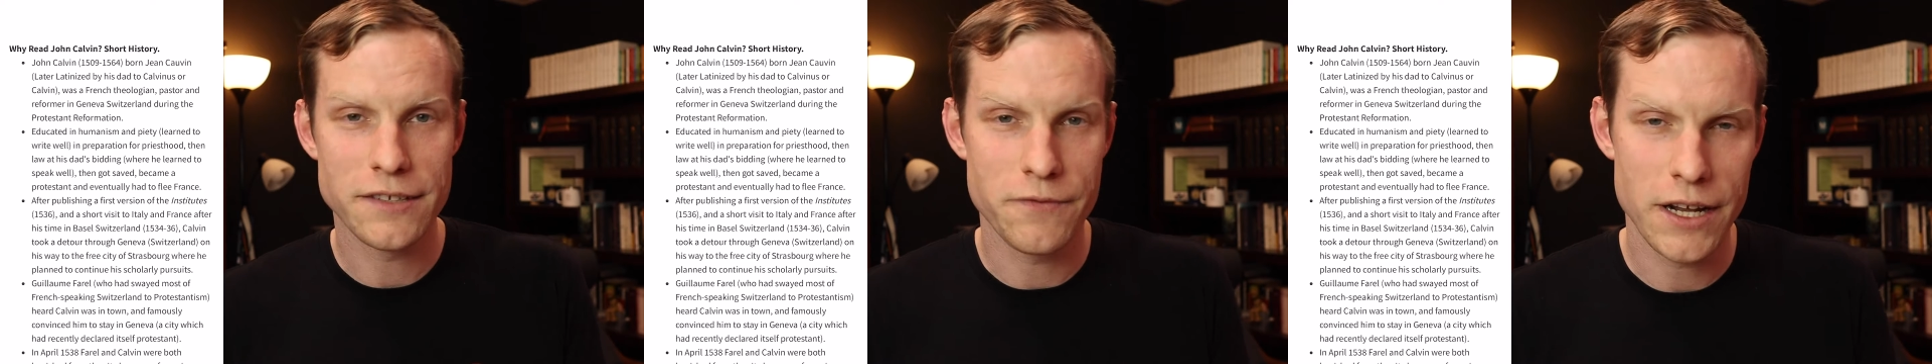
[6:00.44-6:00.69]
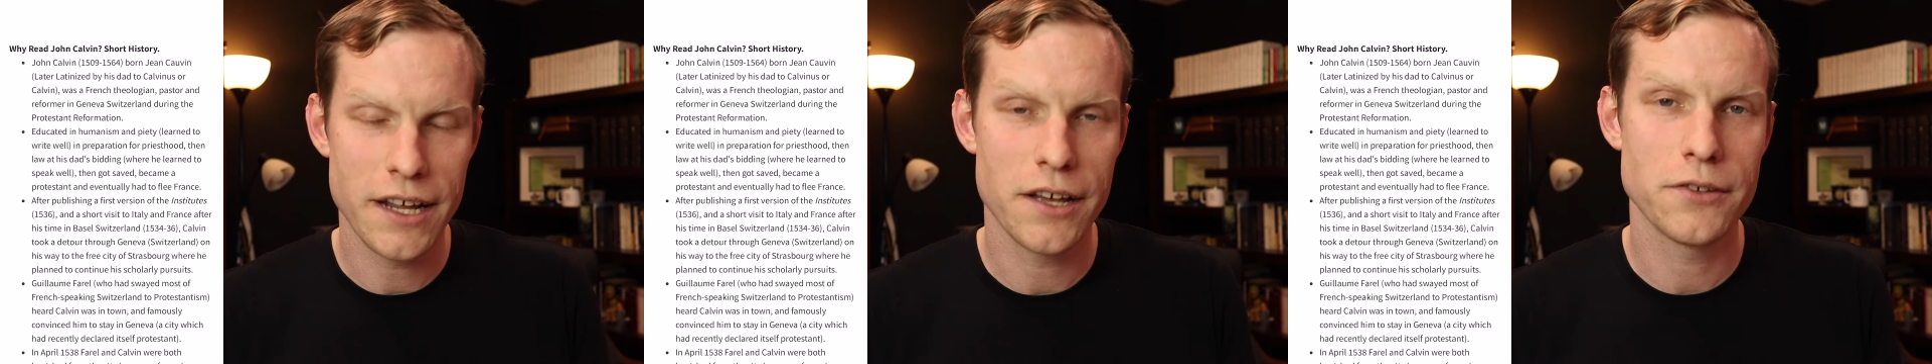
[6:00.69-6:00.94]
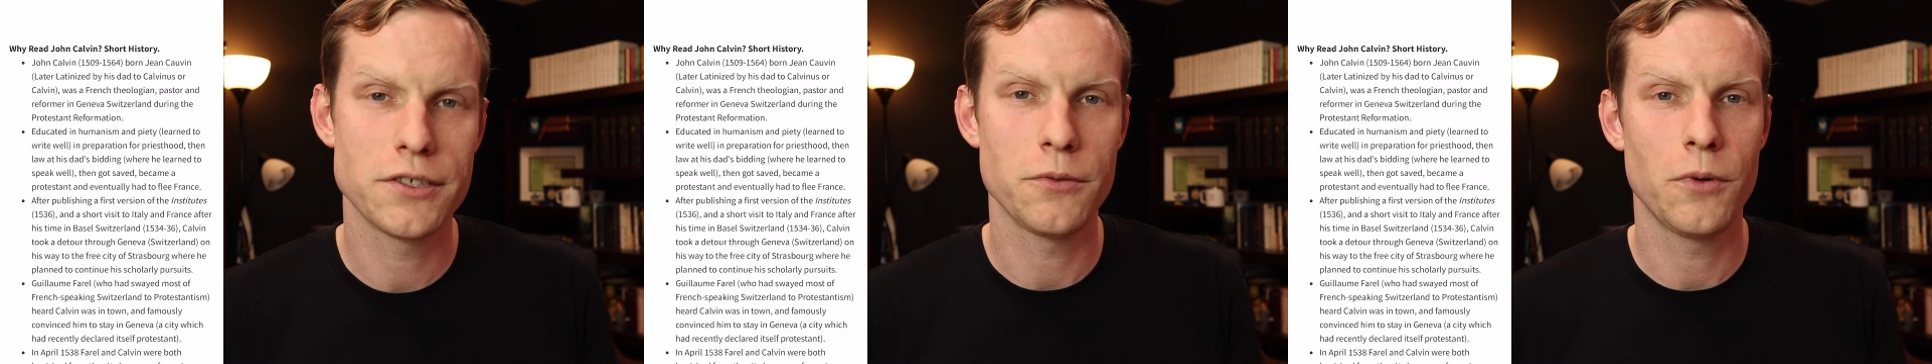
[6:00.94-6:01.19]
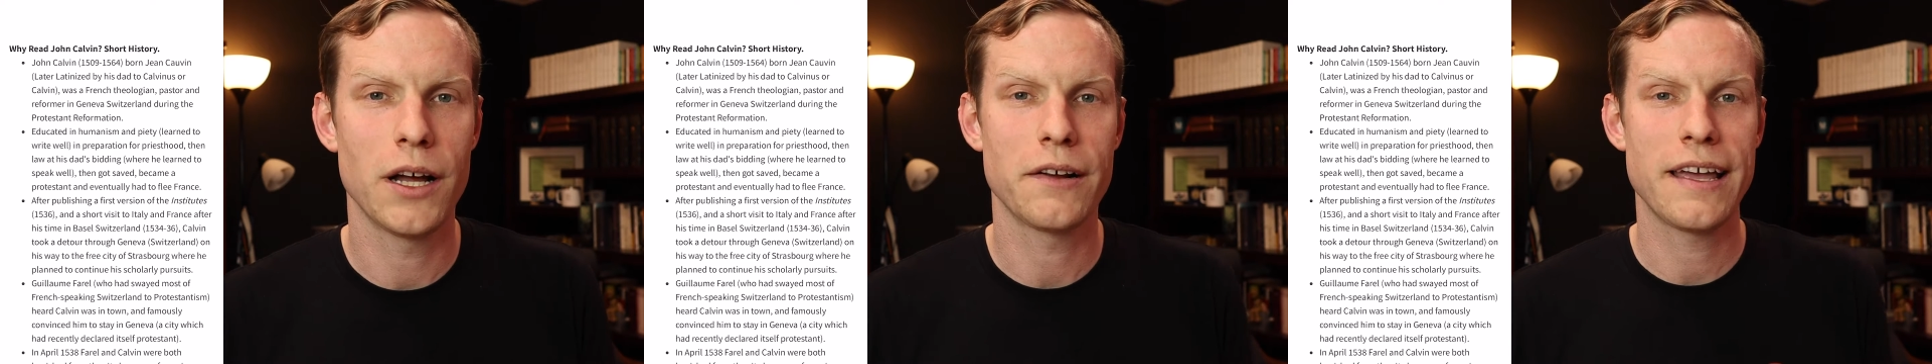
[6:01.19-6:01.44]
this video to
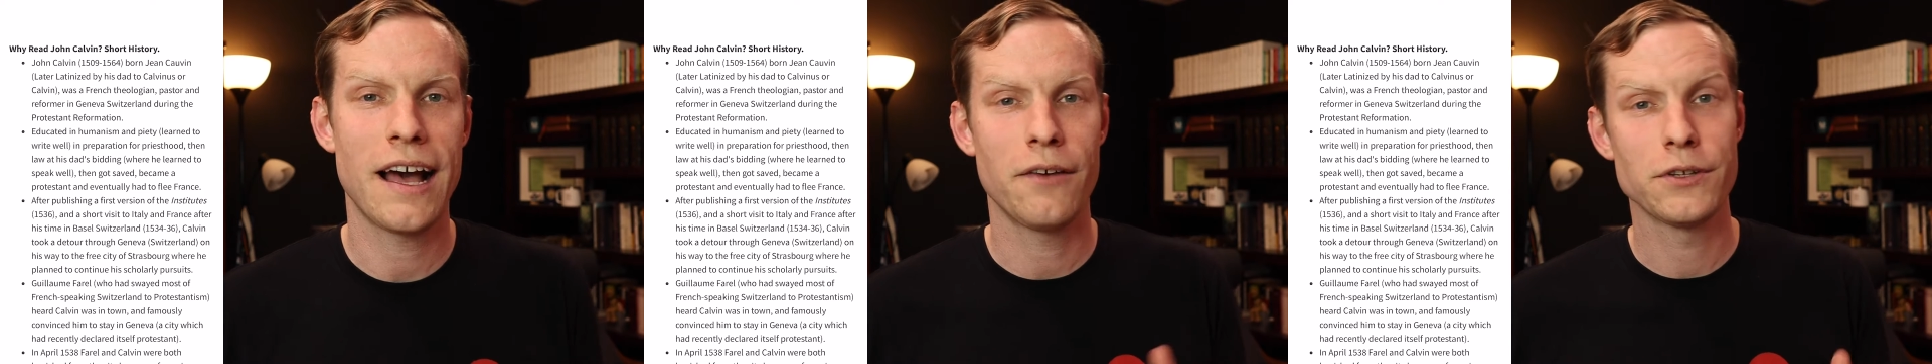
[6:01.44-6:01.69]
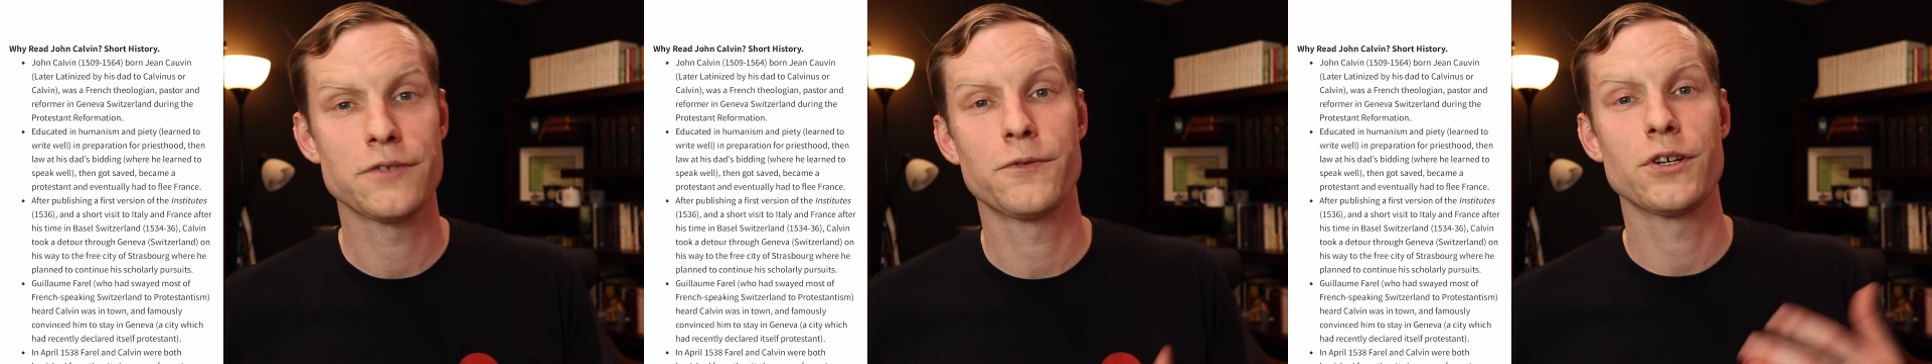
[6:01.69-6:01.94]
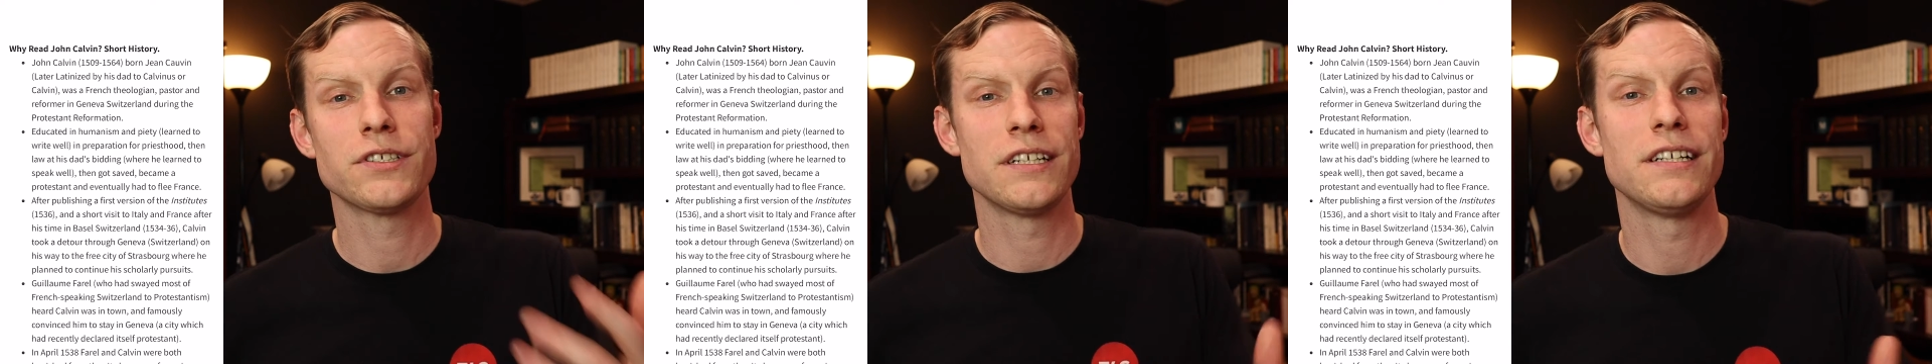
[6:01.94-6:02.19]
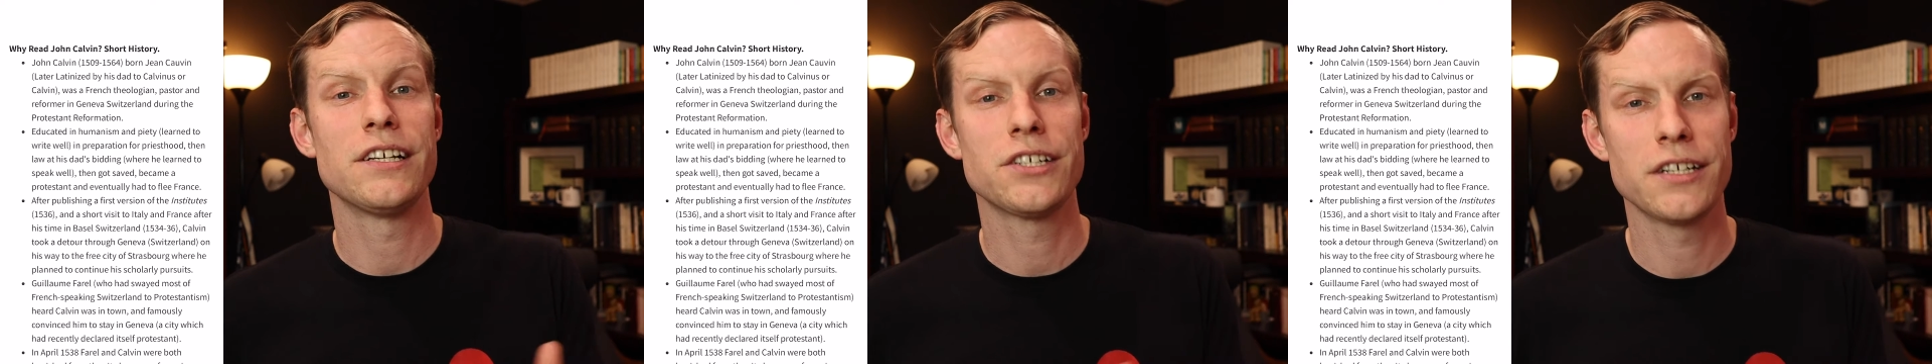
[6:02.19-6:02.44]
what Calvin's first
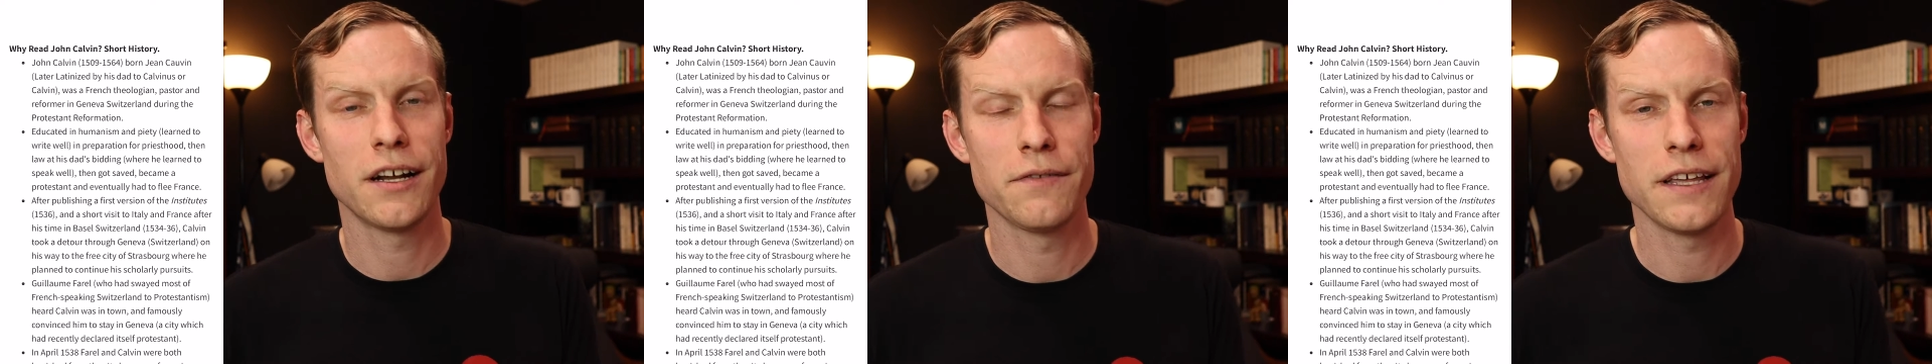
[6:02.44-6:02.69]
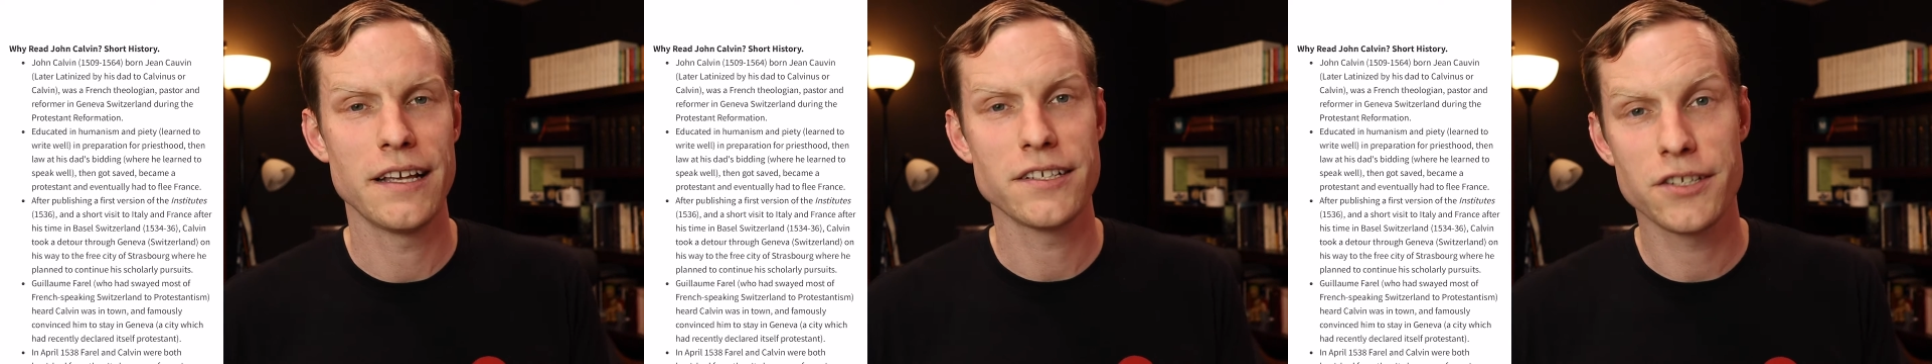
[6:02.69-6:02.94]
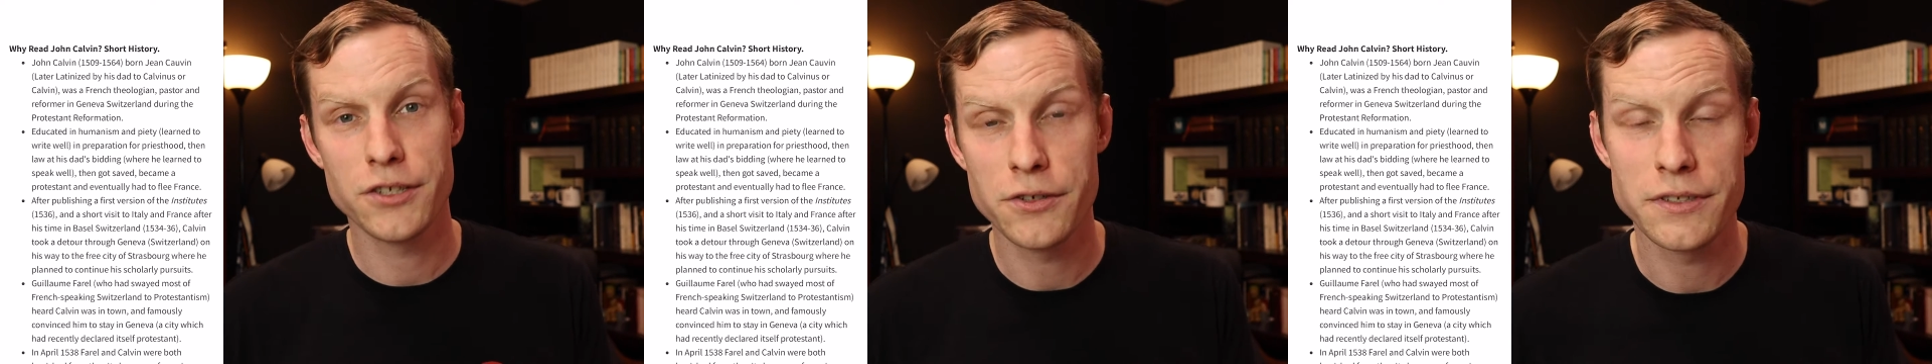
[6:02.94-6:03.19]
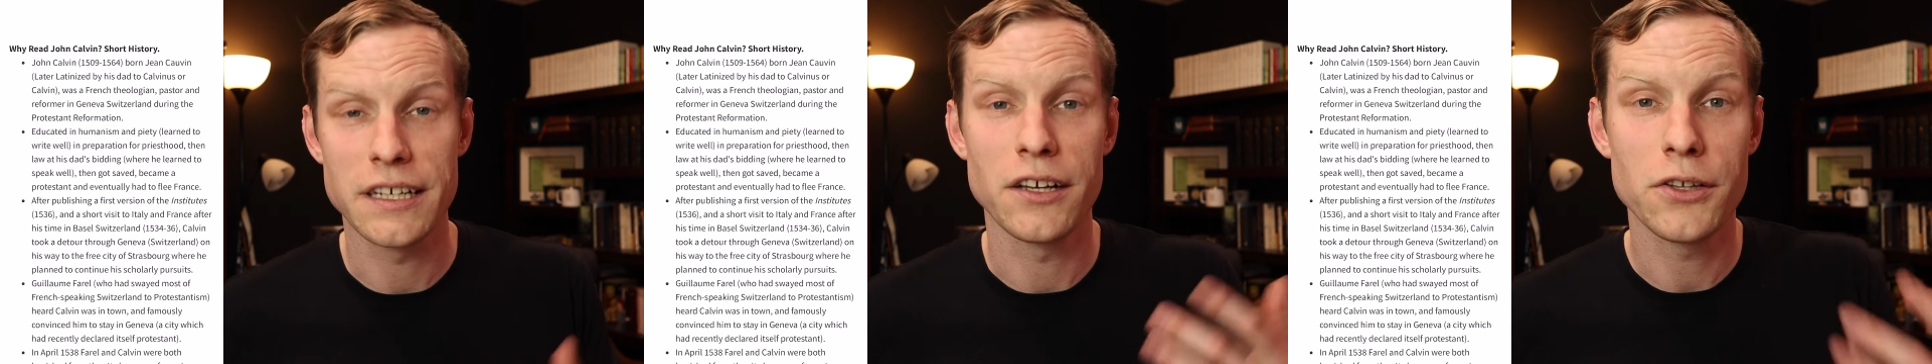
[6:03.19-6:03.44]
edition of the
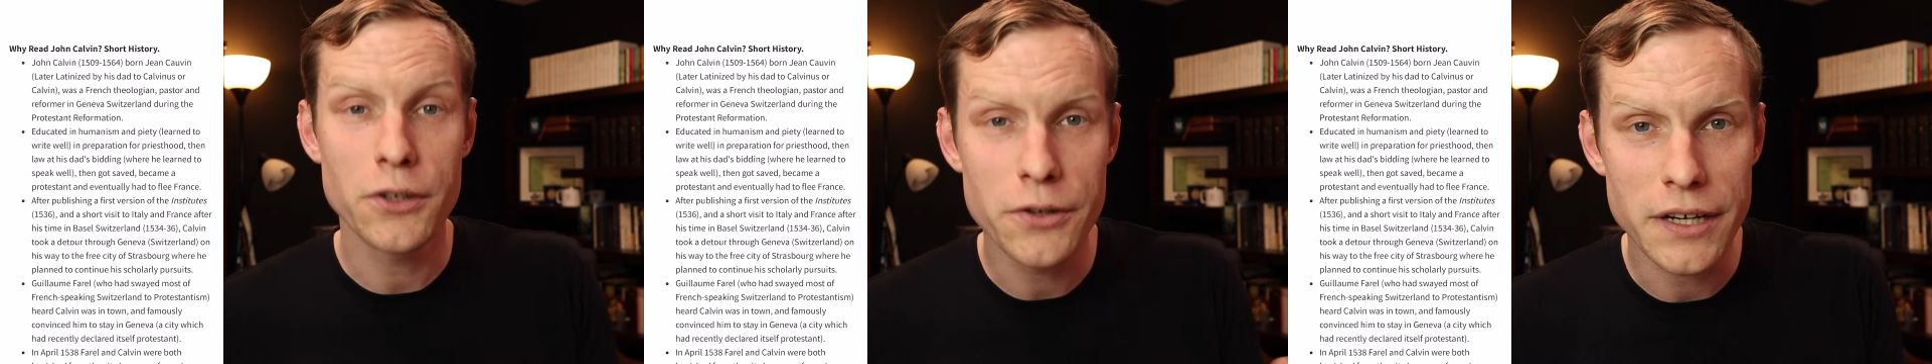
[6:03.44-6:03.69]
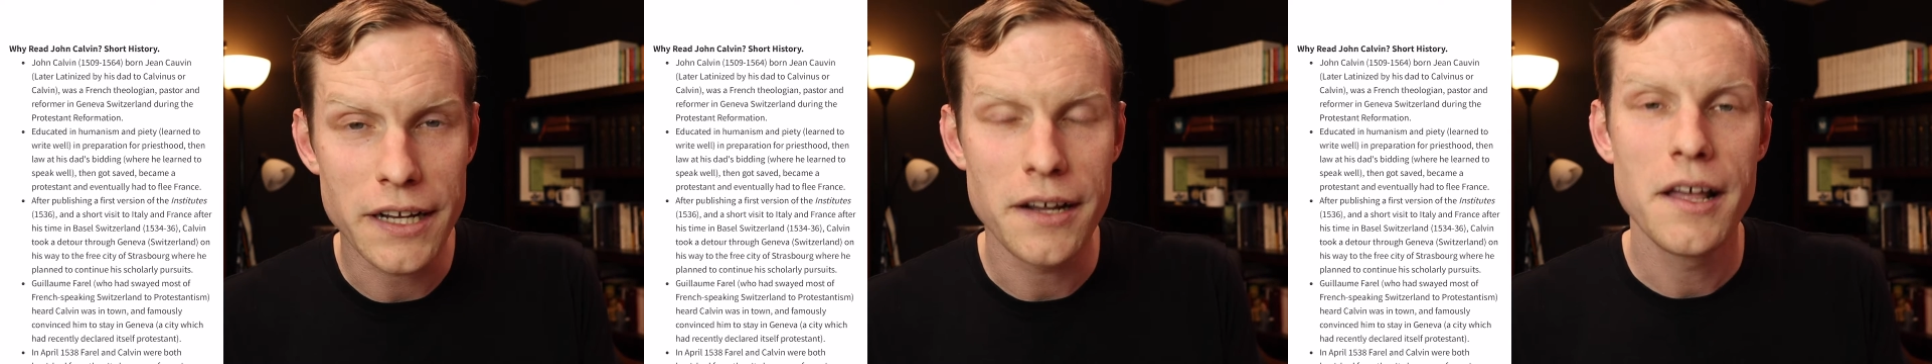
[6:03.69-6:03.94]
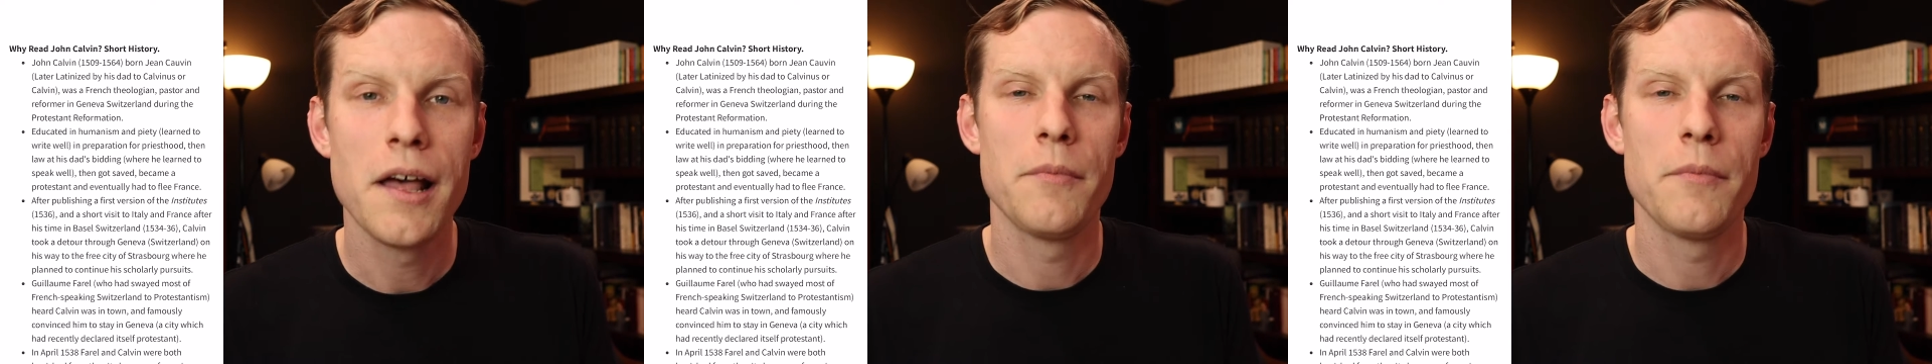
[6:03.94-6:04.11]
Institutes included,